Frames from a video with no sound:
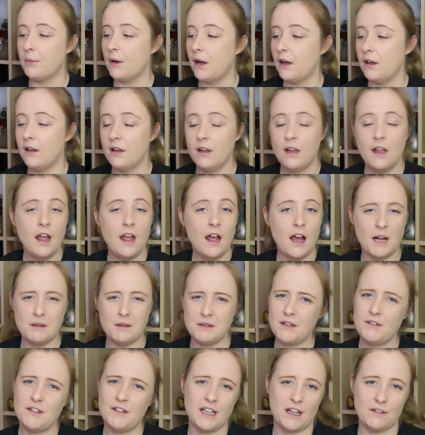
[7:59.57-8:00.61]
but I
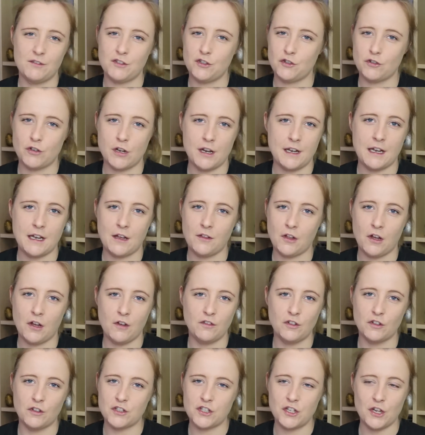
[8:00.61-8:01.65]
definitely have to try it now that I've
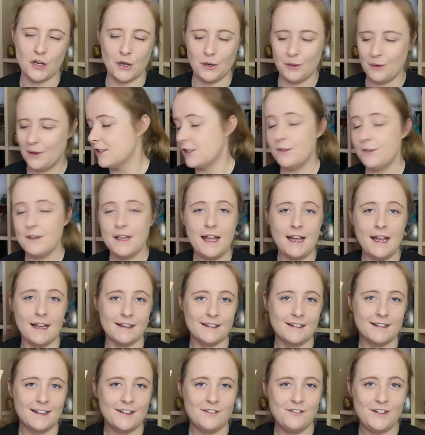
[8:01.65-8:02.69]
got two. So yeah,
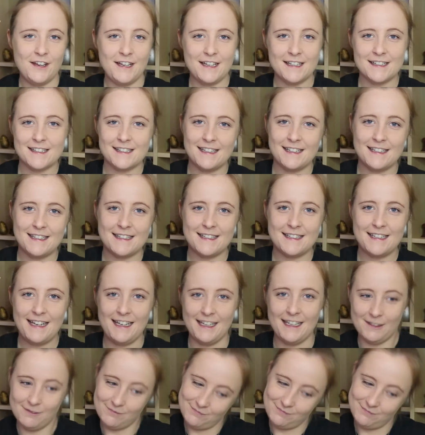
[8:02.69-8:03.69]
Phoenix Tears tea.